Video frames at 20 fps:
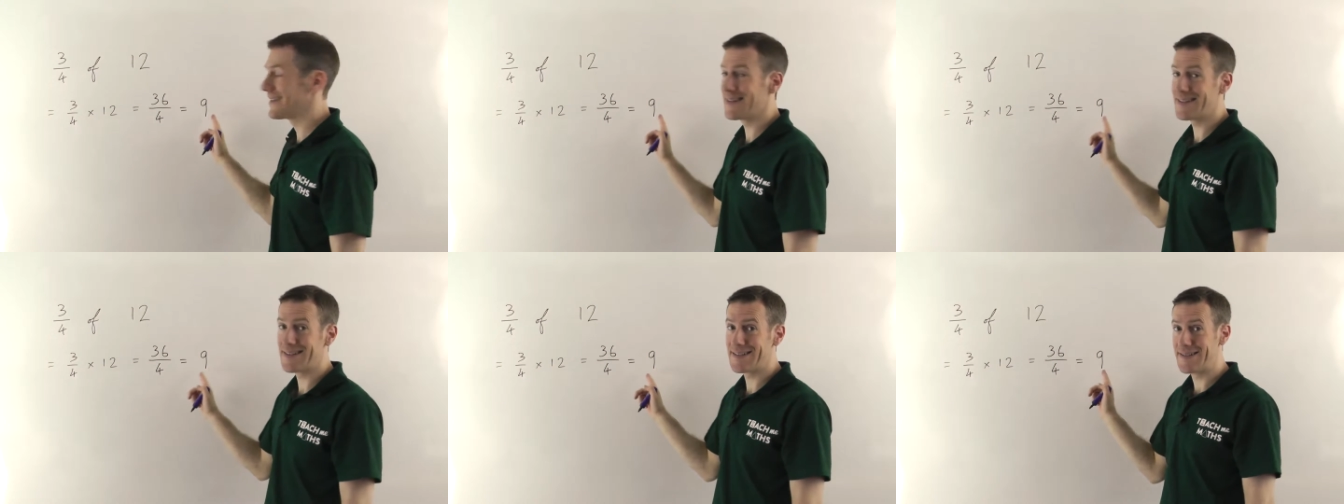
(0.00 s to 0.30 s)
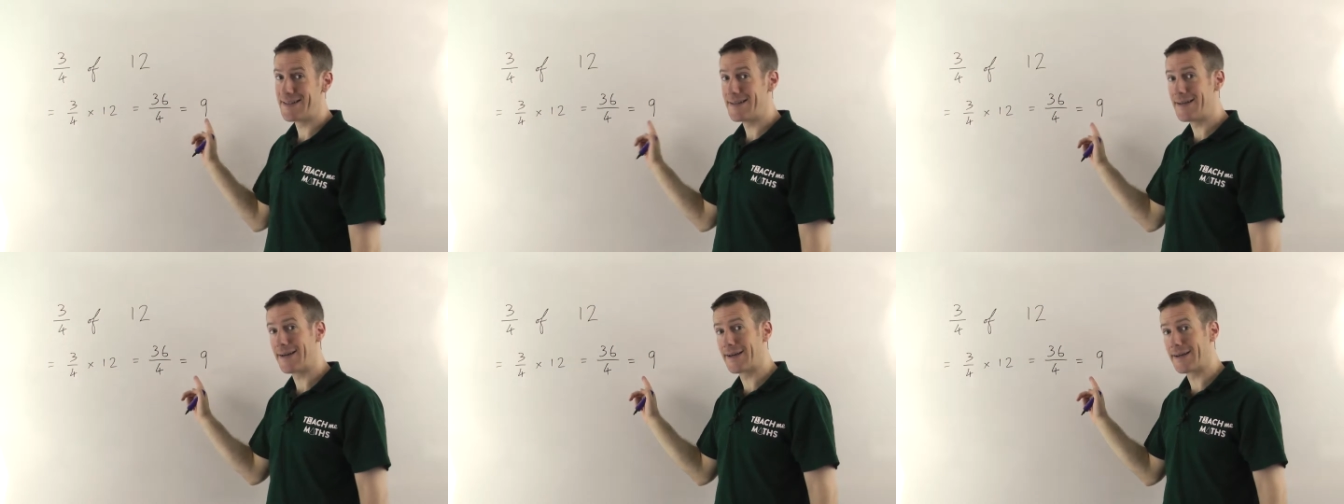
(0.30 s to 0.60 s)

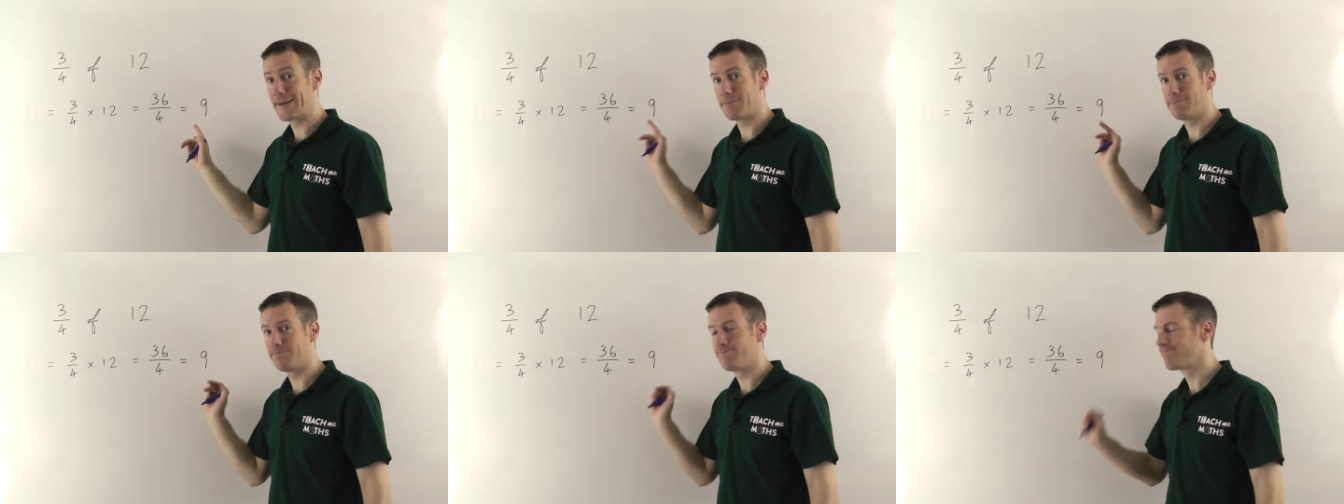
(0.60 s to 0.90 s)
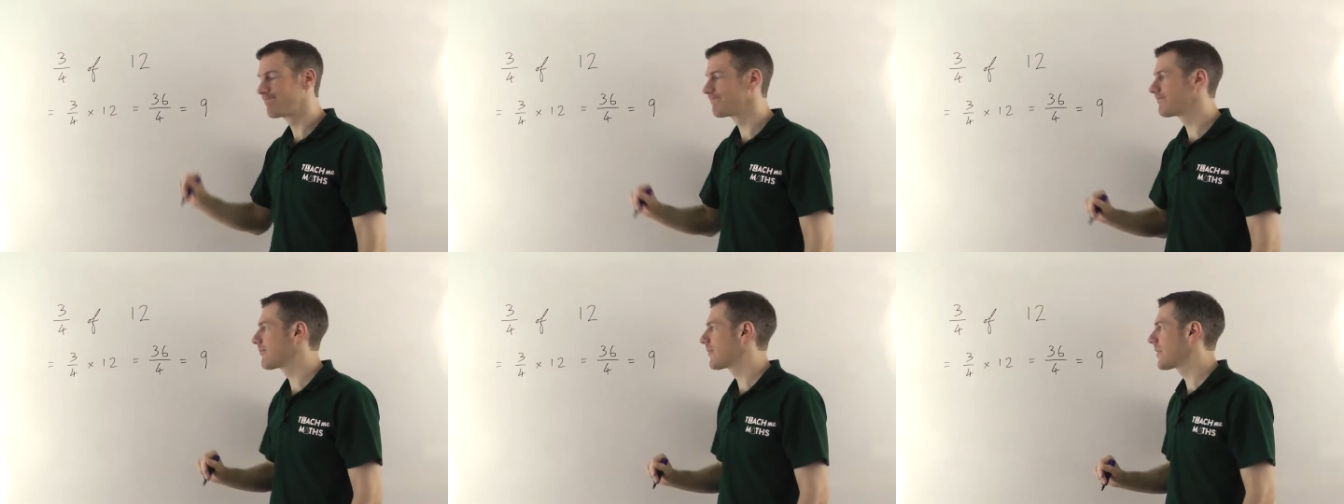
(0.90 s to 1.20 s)
is 9.
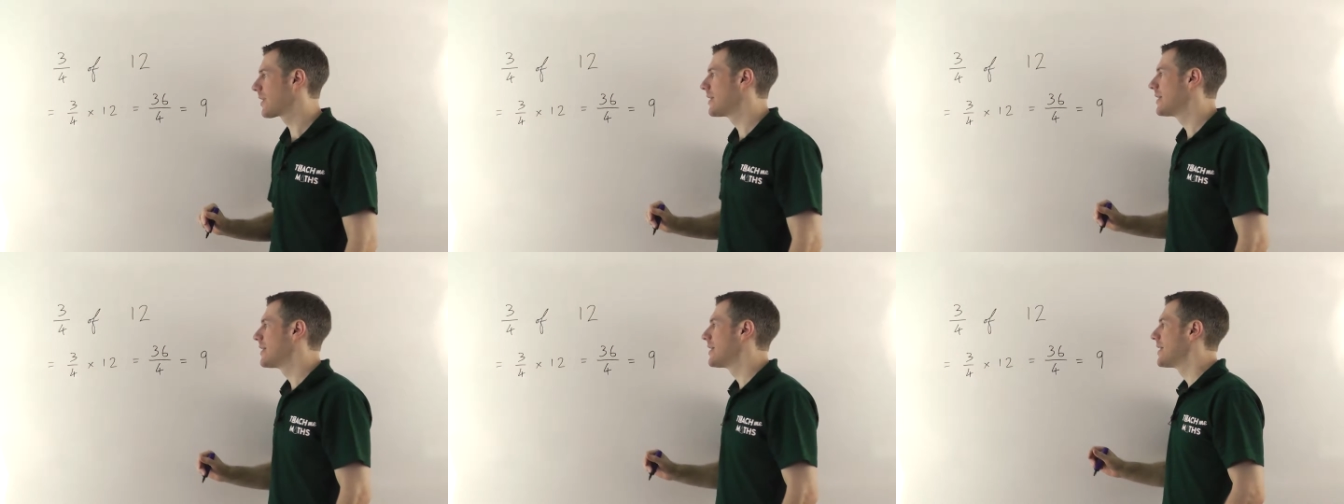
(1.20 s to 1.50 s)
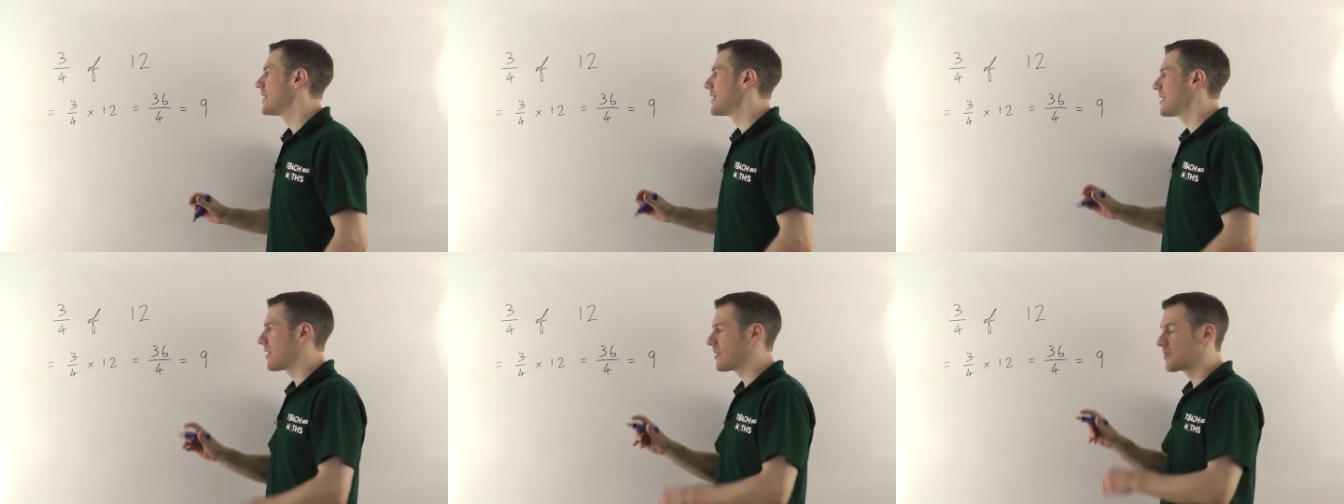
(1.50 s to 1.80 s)

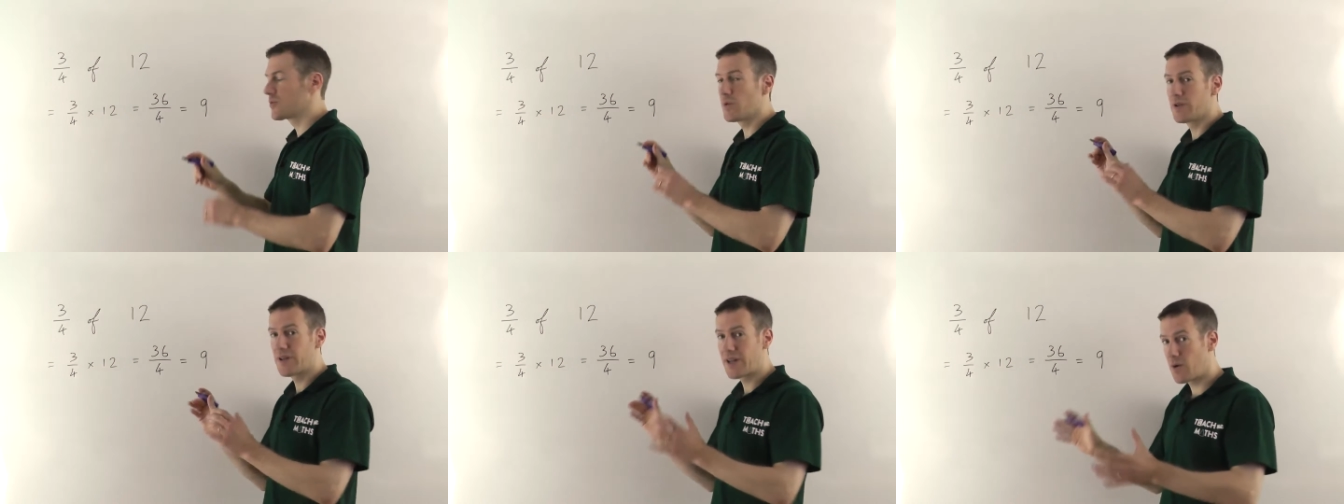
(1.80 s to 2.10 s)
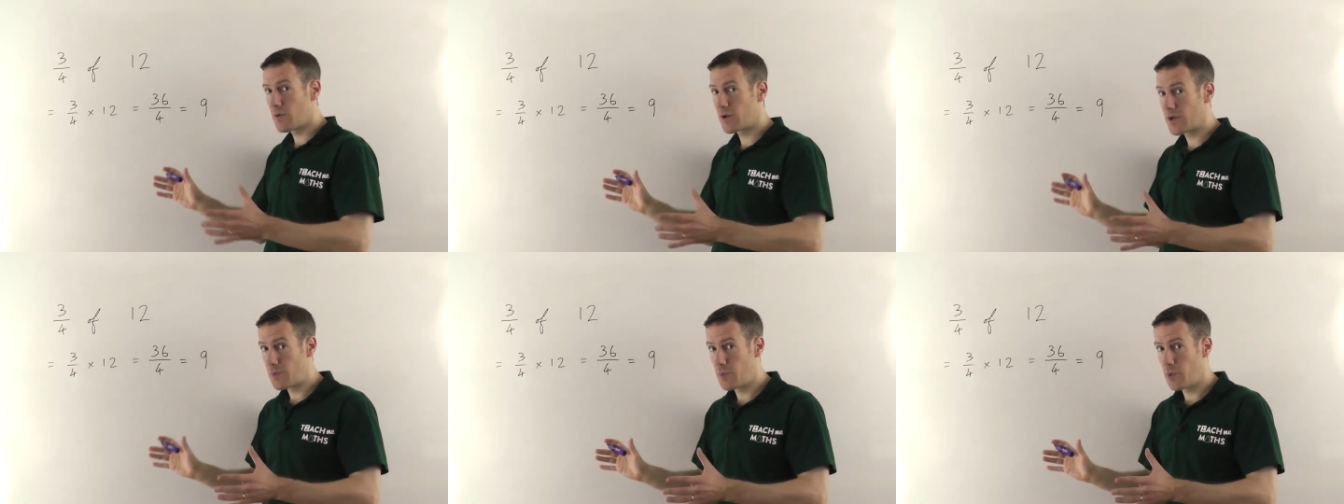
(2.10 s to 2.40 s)
Now there's one
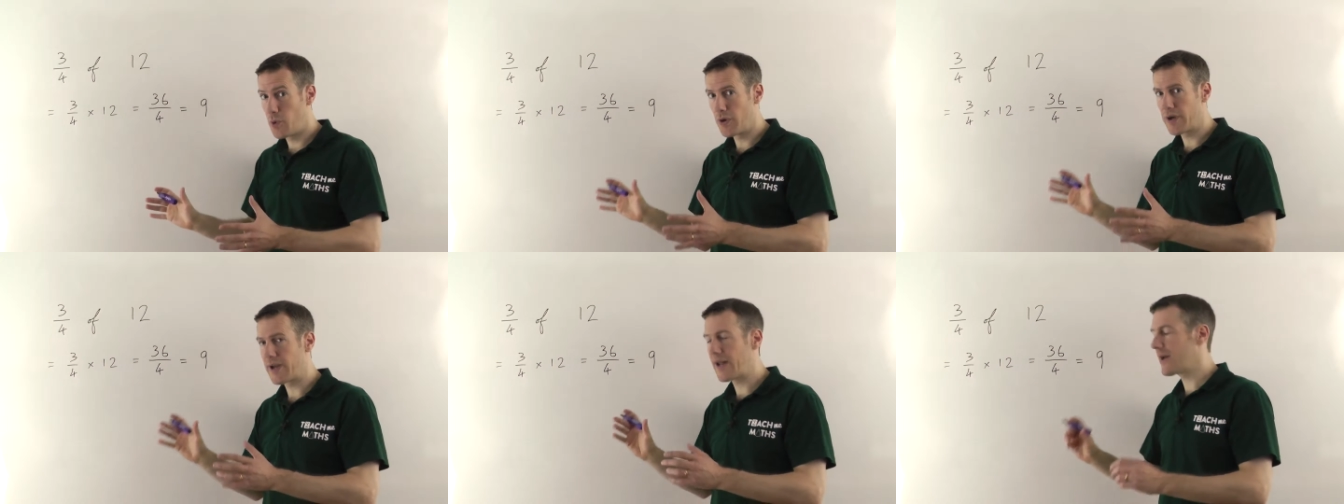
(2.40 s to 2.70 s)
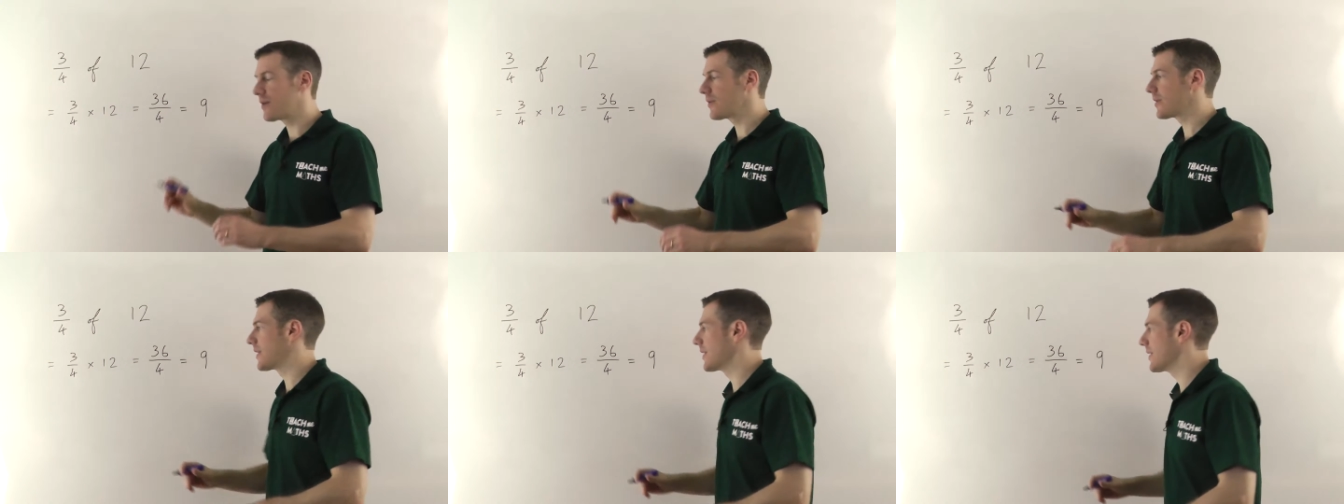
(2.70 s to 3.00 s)
thing I want to point
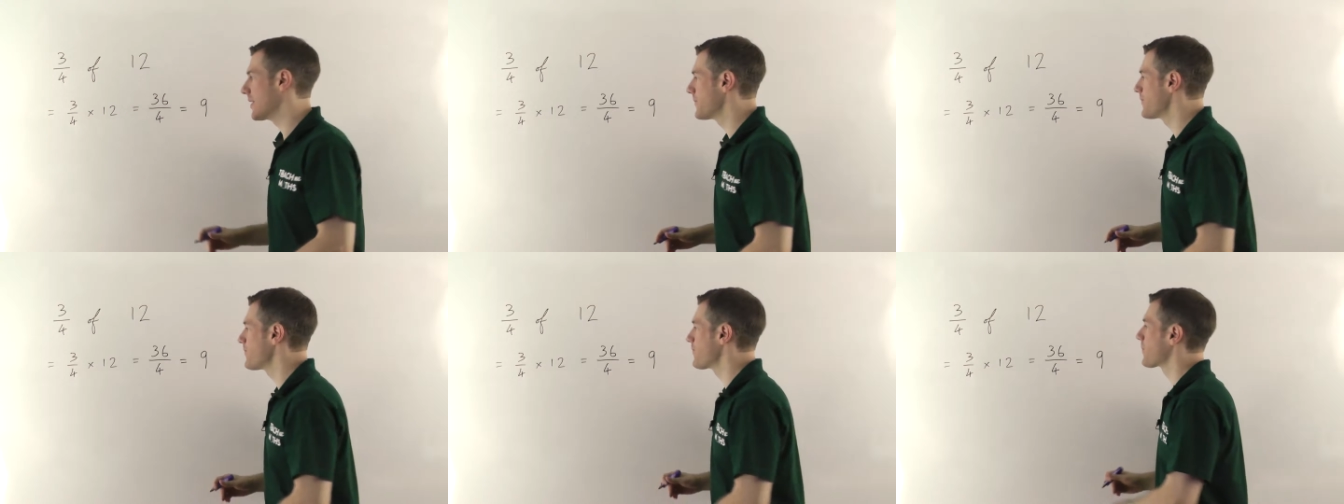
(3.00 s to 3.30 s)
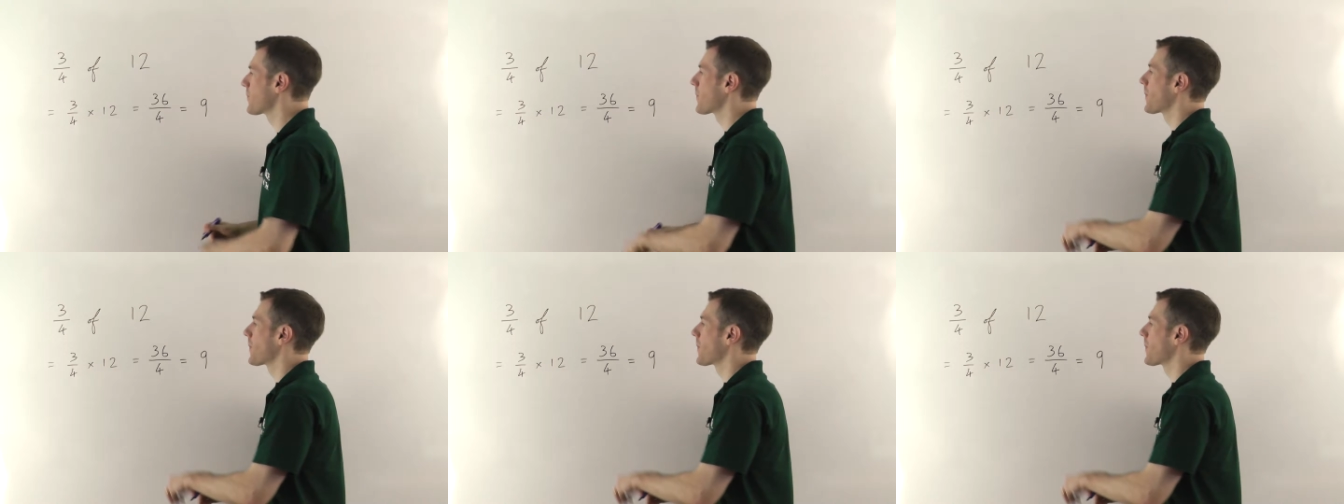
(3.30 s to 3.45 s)
out here.